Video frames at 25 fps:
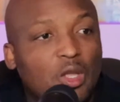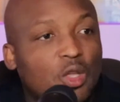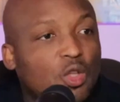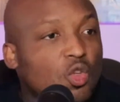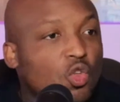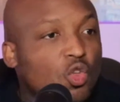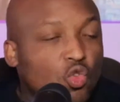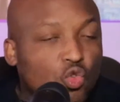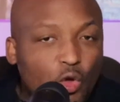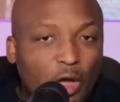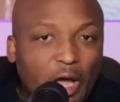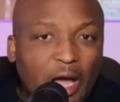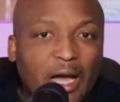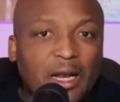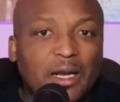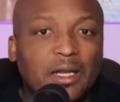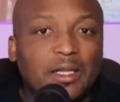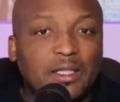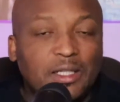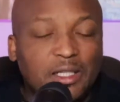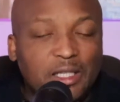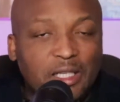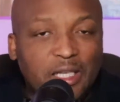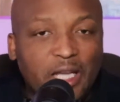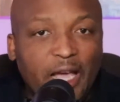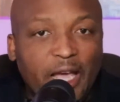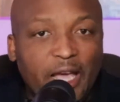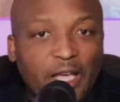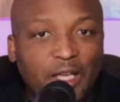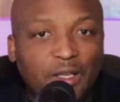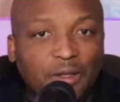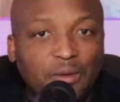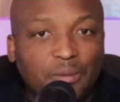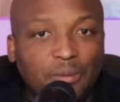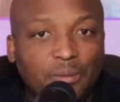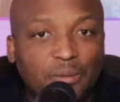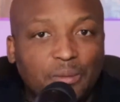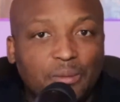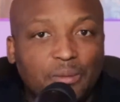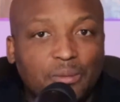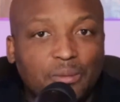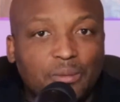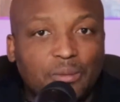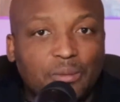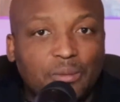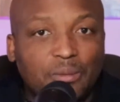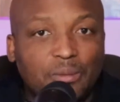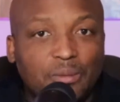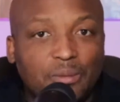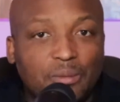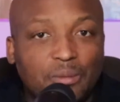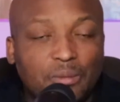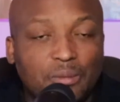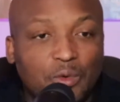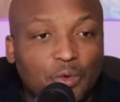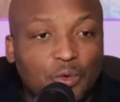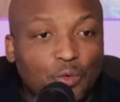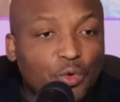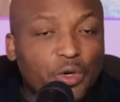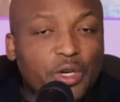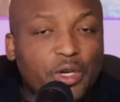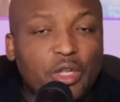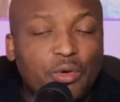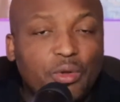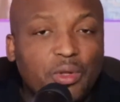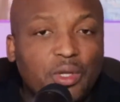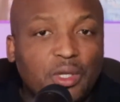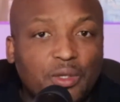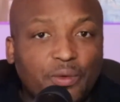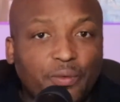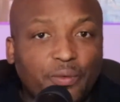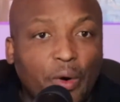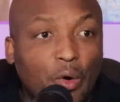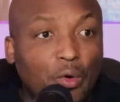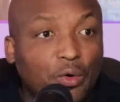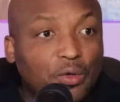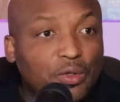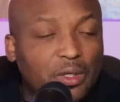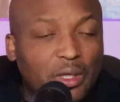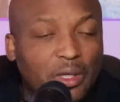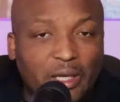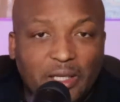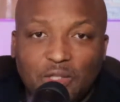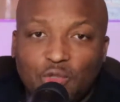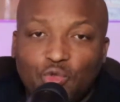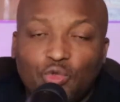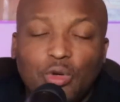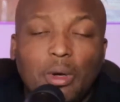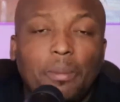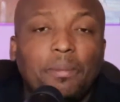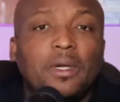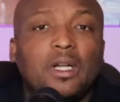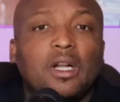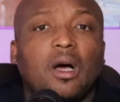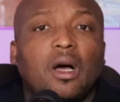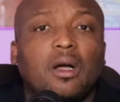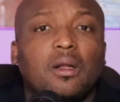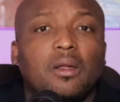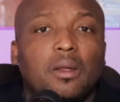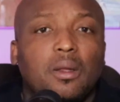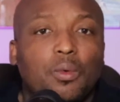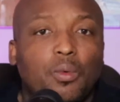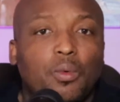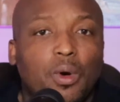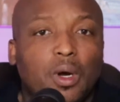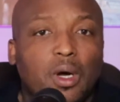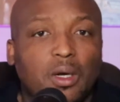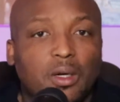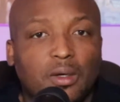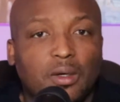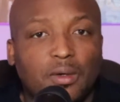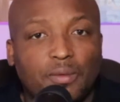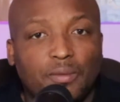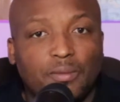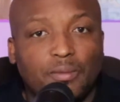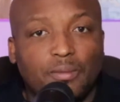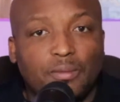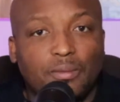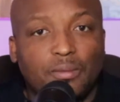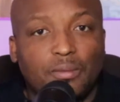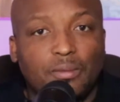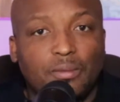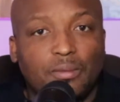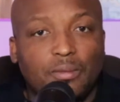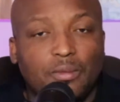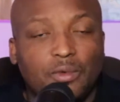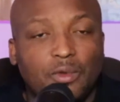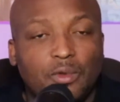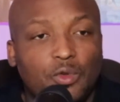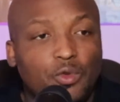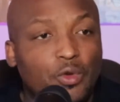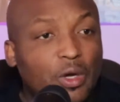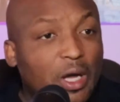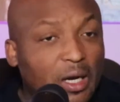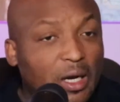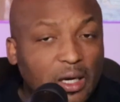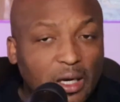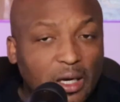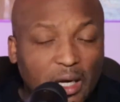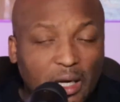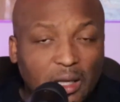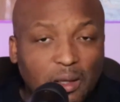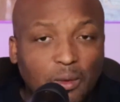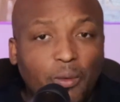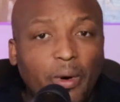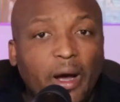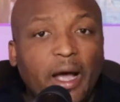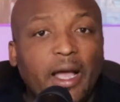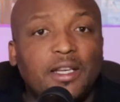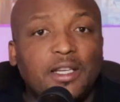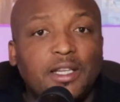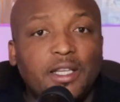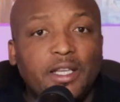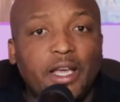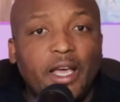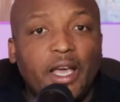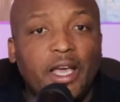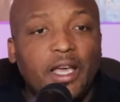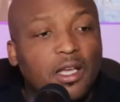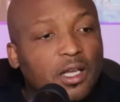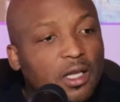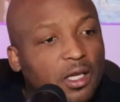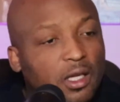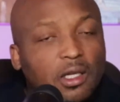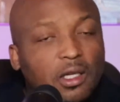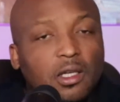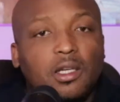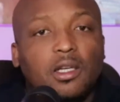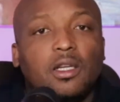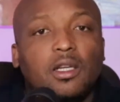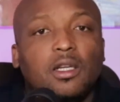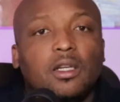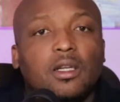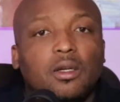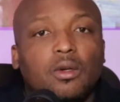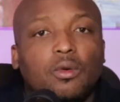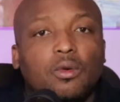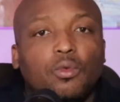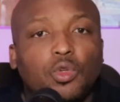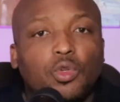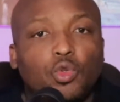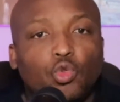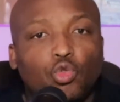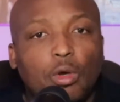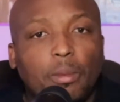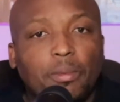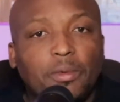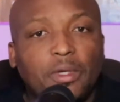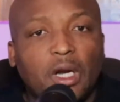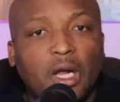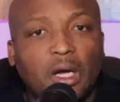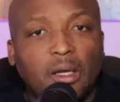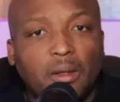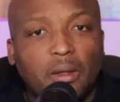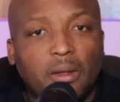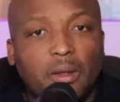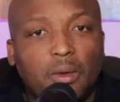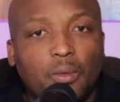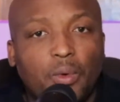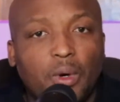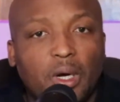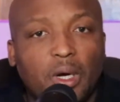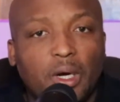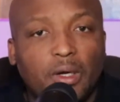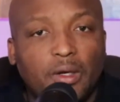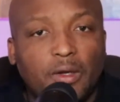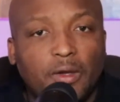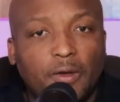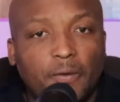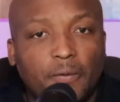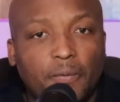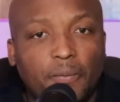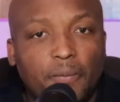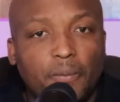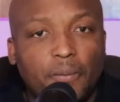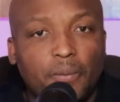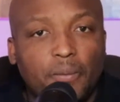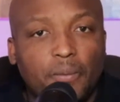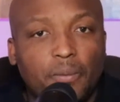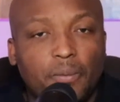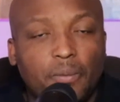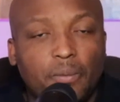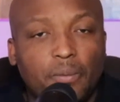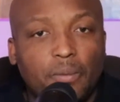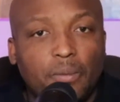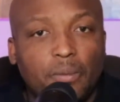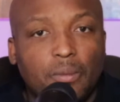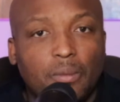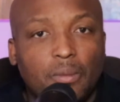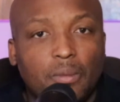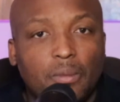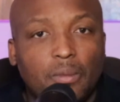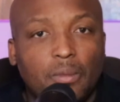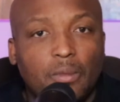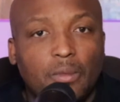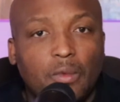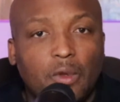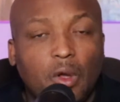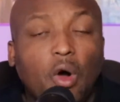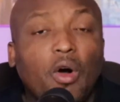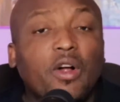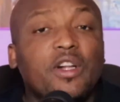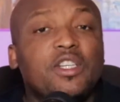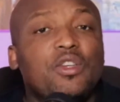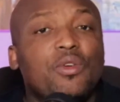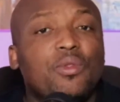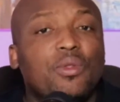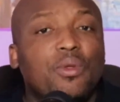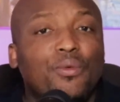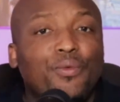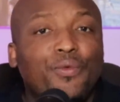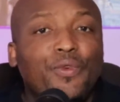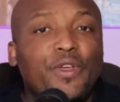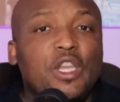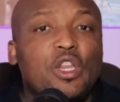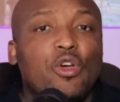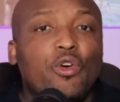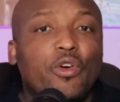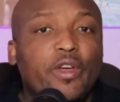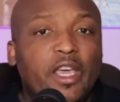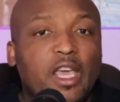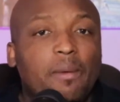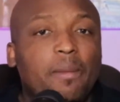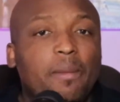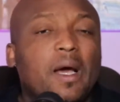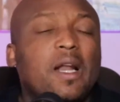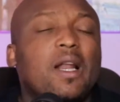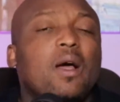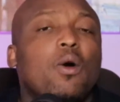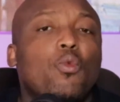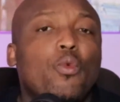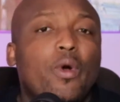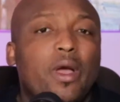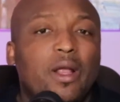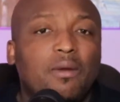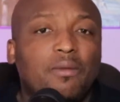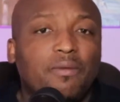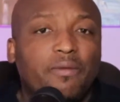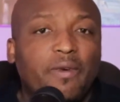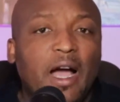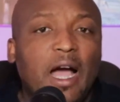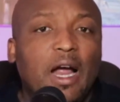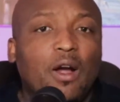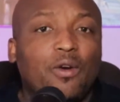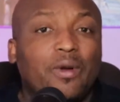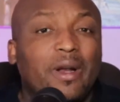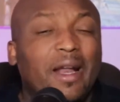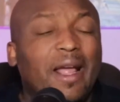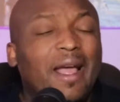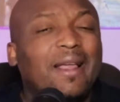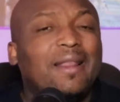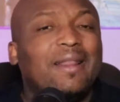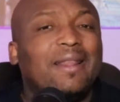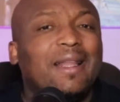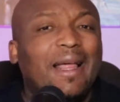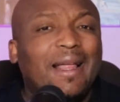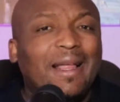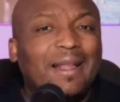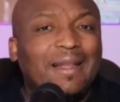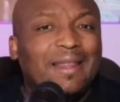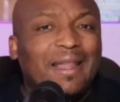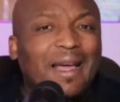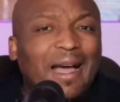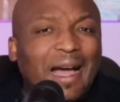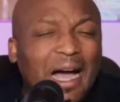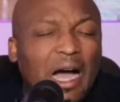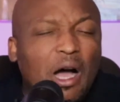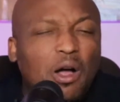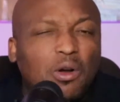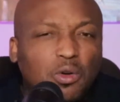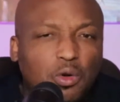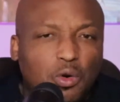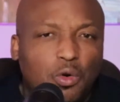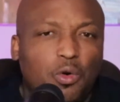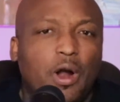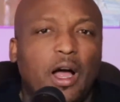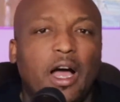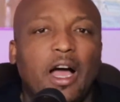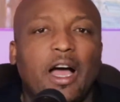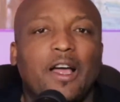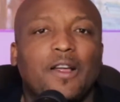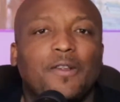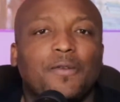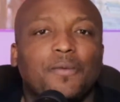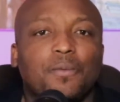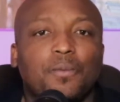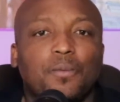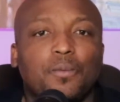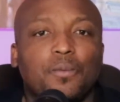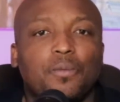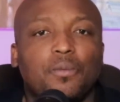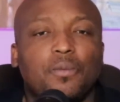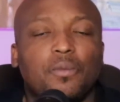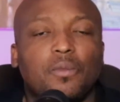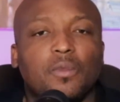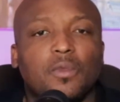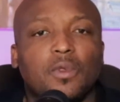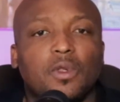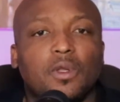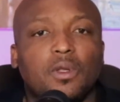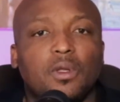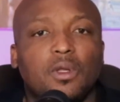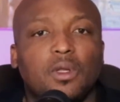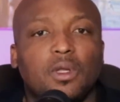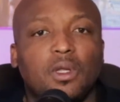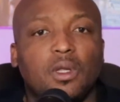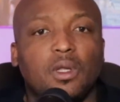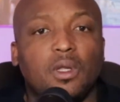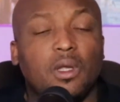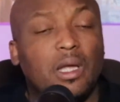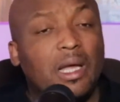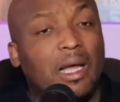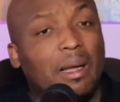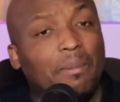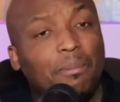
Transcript: You had a DA who knew these folks and swept it under the rug. You had another white DA who swept it under the rug. until the video came out and went viral and the outcry. I'm